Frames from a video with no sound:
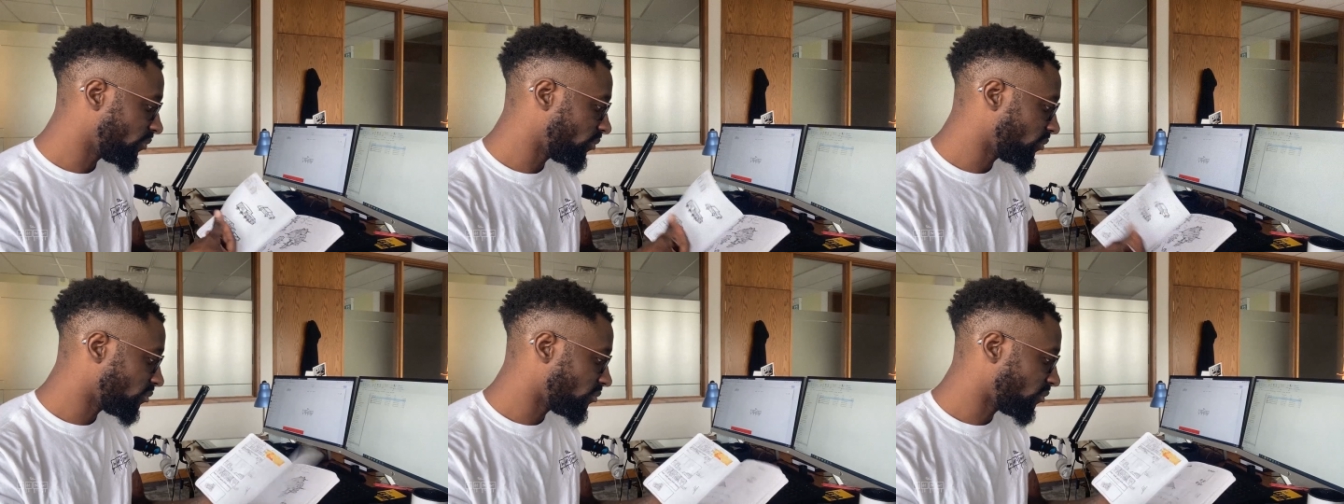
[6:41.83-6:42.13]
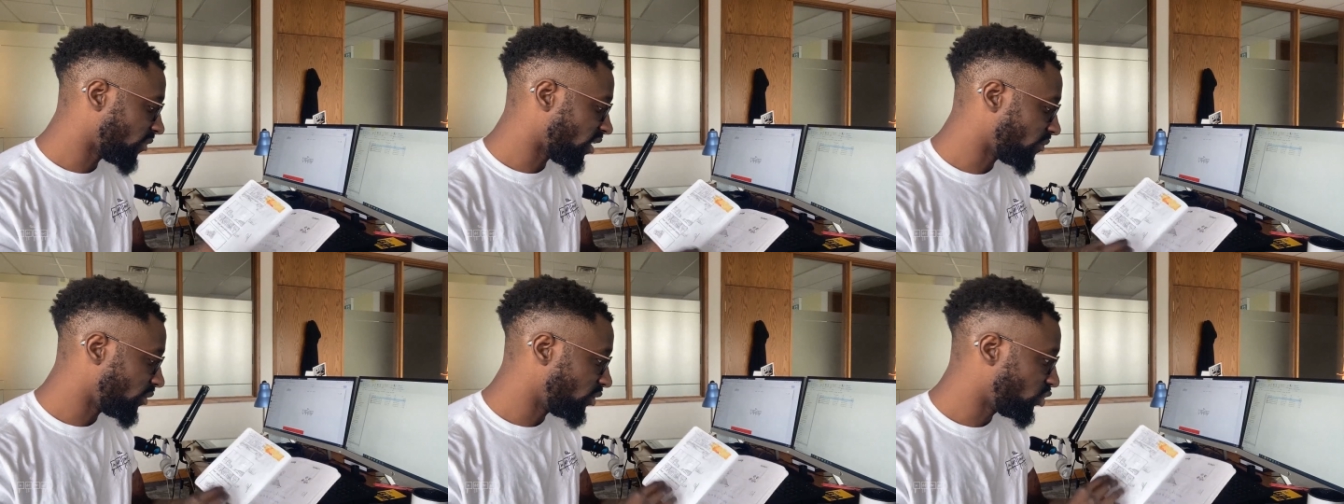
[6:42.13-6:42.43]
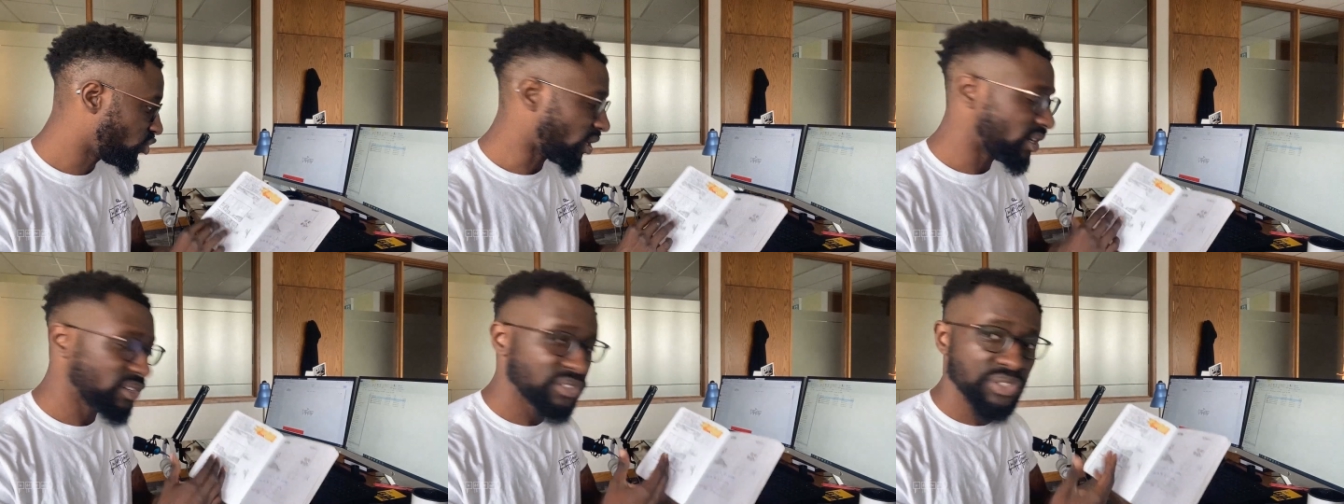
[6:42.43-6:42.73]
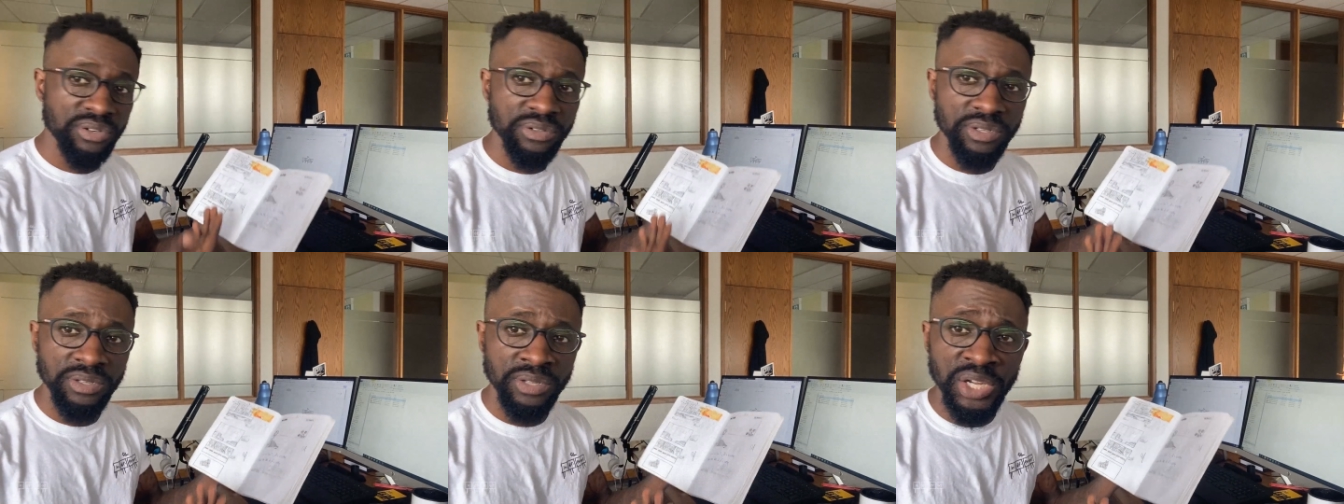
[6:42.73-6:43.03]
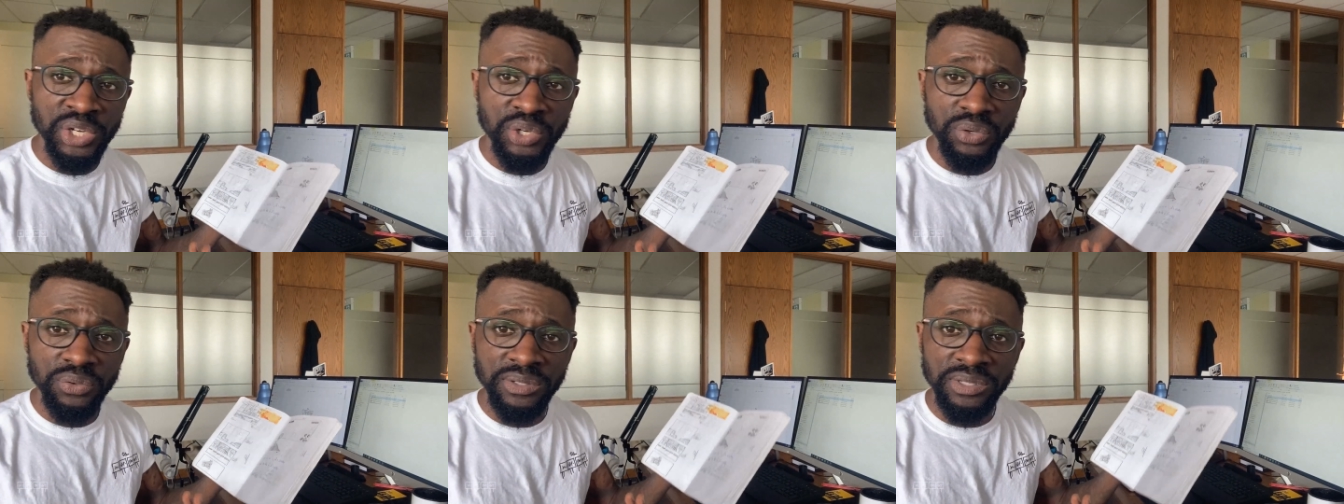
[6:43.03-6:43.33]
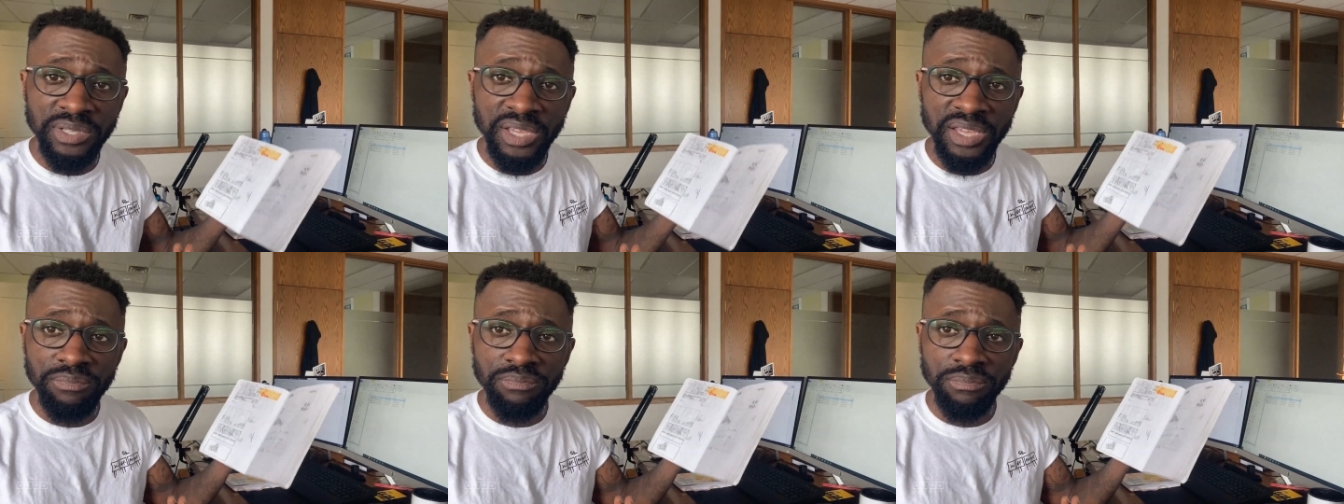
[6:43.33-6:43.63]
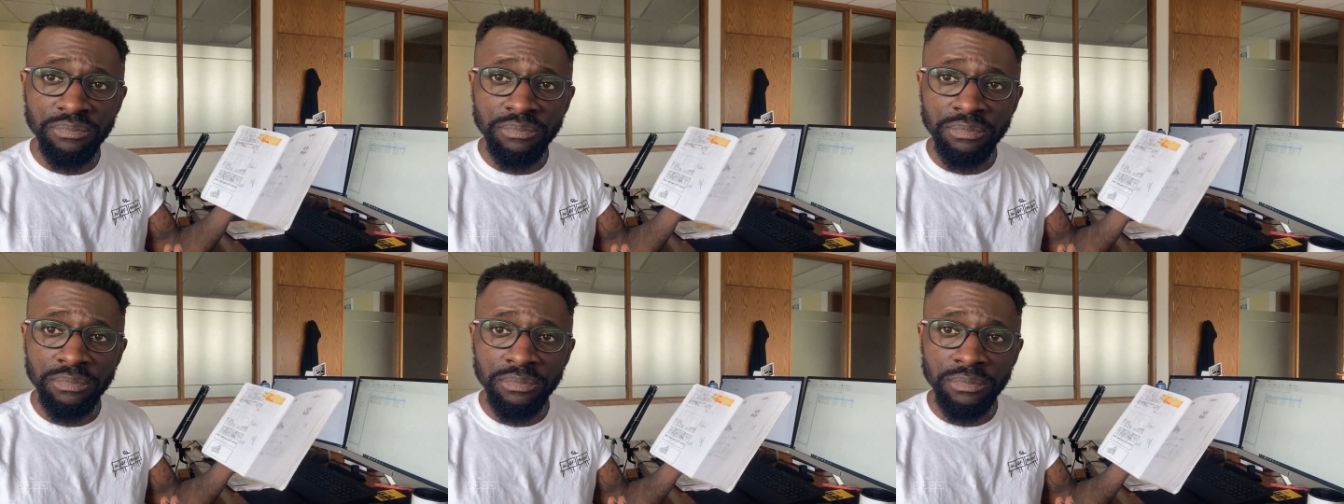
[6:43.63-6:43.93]
been trying to turn the Nitro Escape
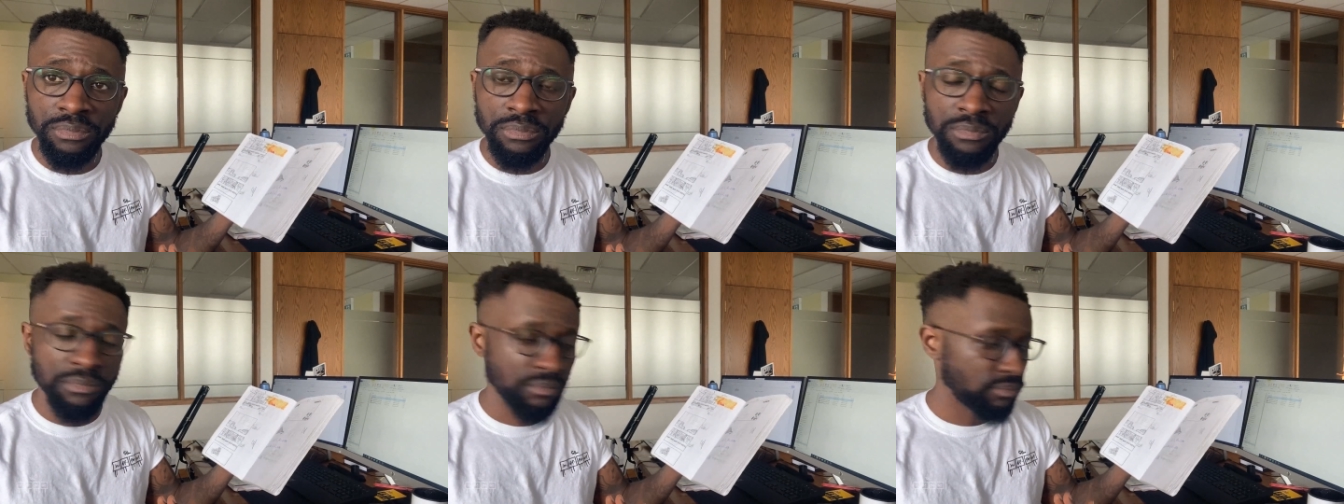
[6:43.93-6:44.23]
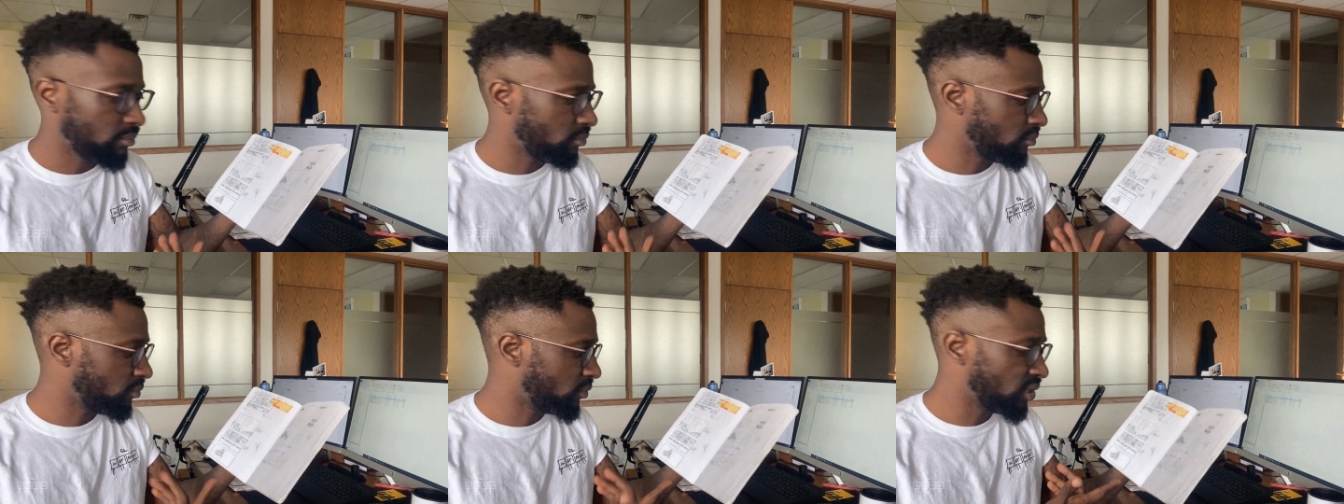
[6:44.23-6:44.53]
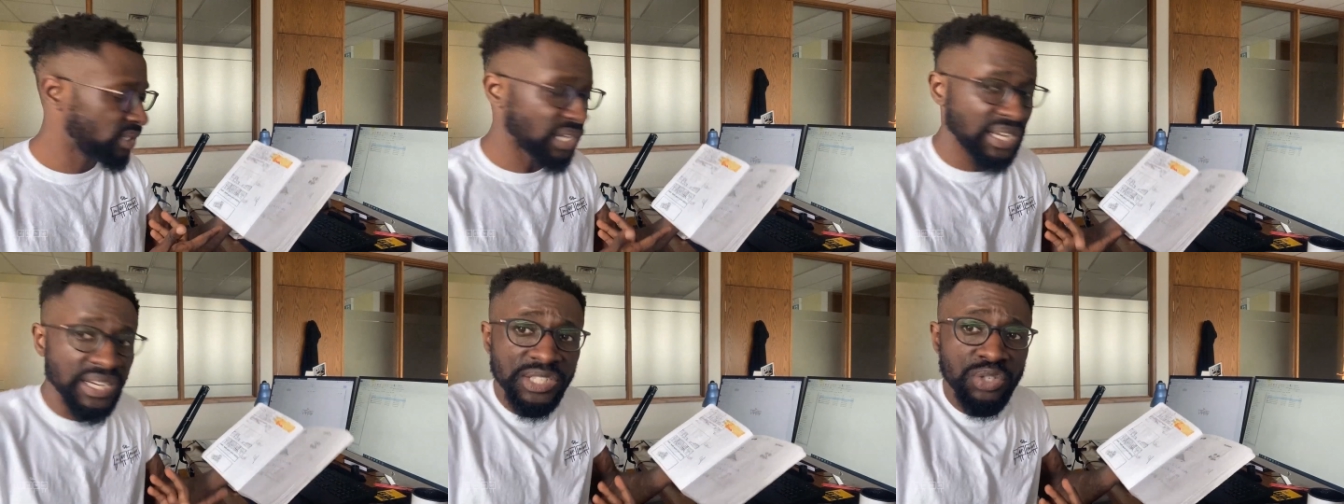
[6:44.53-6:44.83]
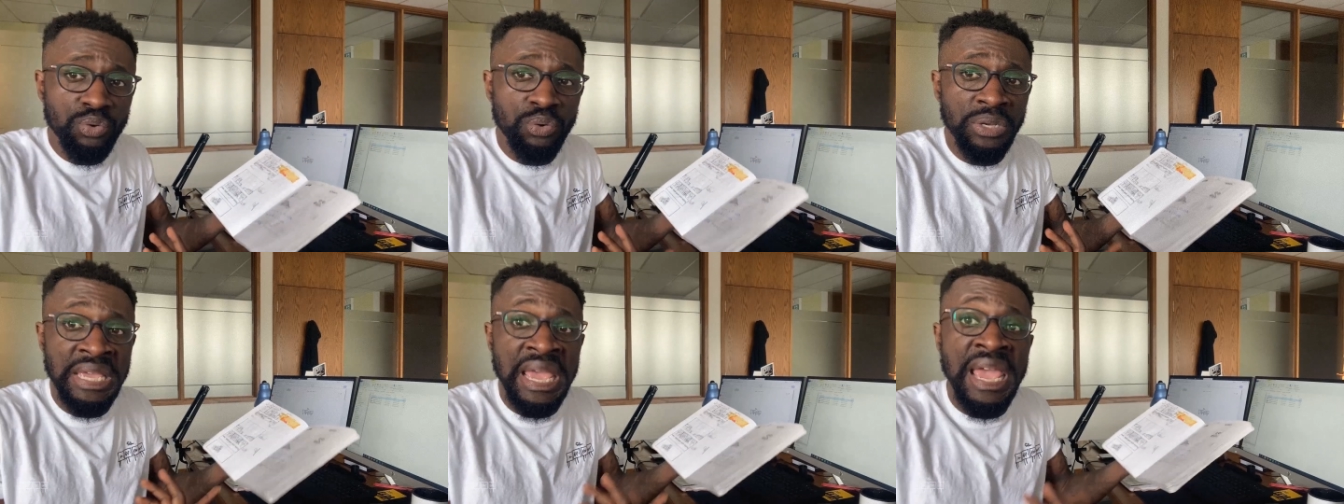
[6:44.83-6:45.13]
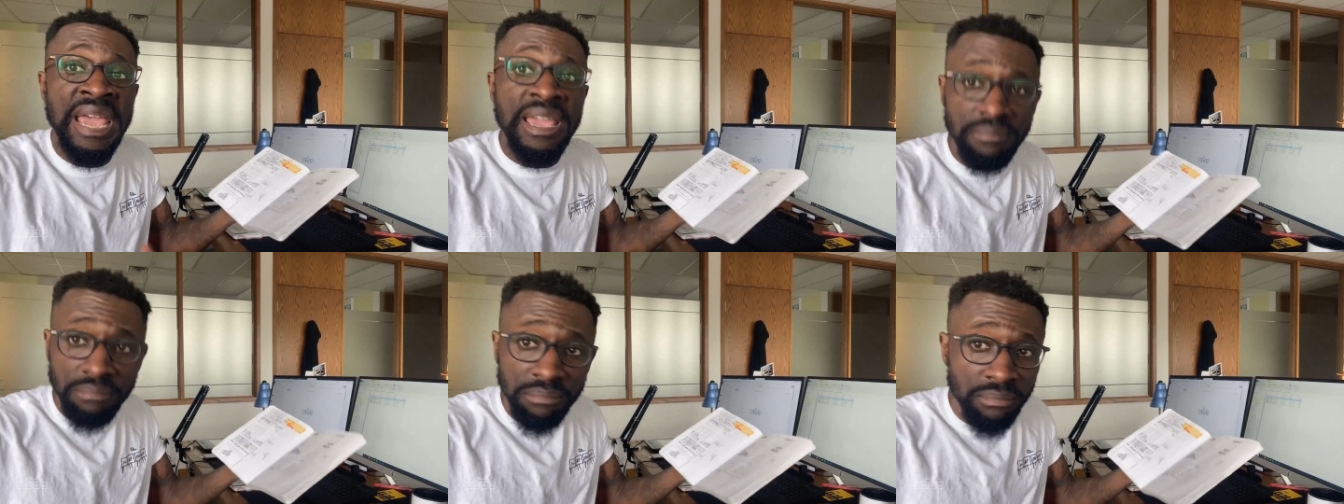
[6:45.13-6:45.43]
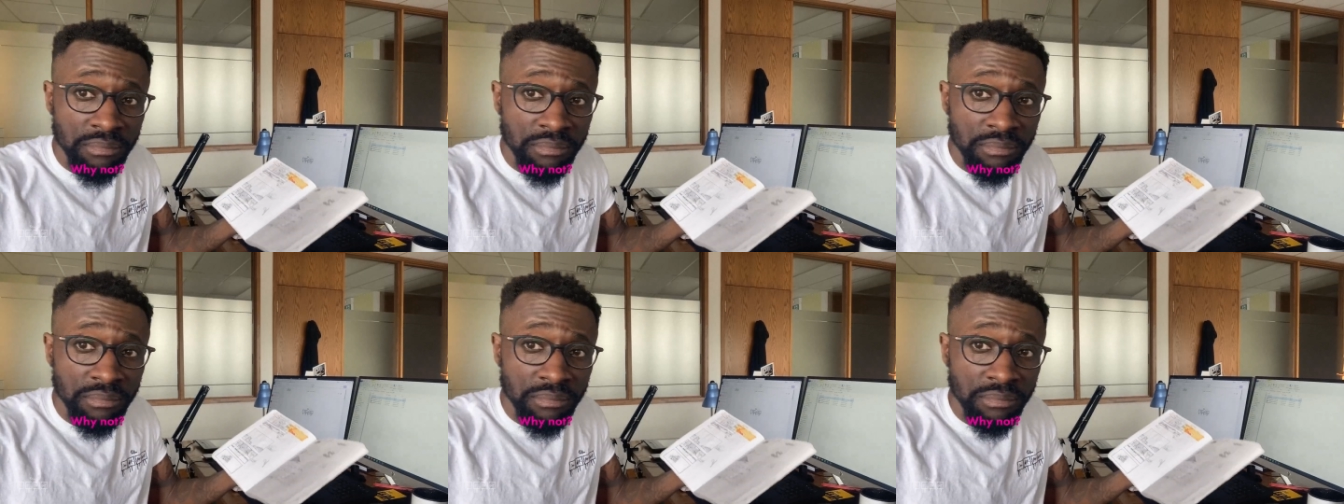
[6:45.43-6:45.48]
design into a game.